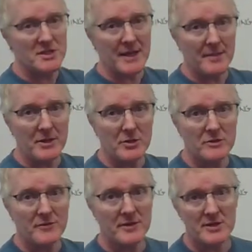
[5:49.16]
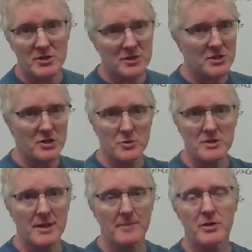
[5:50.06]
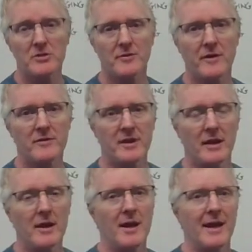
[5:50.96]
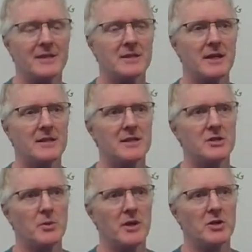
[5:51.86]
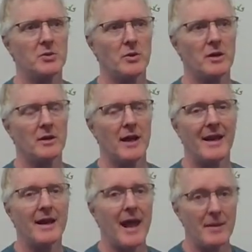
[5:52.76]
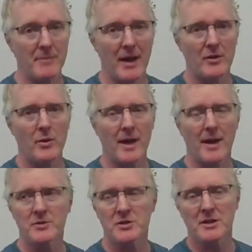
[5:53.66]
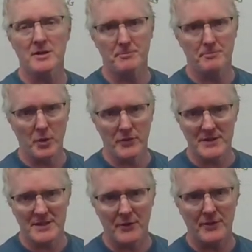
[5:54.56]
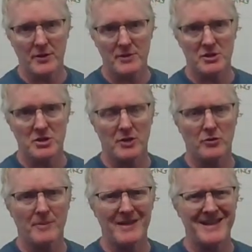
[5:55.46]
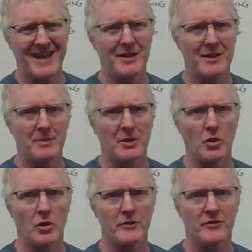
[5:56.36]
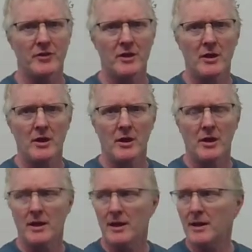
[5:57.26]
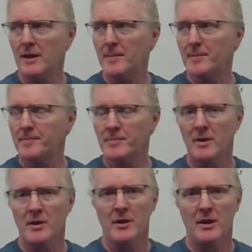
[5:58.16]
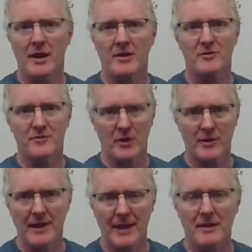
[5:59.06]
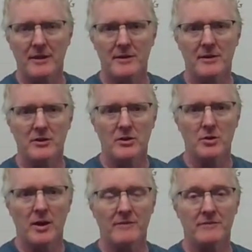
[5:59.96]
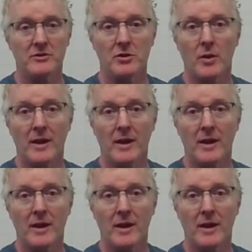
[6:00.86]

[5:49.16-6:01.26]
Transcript: centimeters for this, just use centimeters for everything. It's not a situation where, and by the way, I'm just going to put this out there as a general mentality because it's very likely that you have no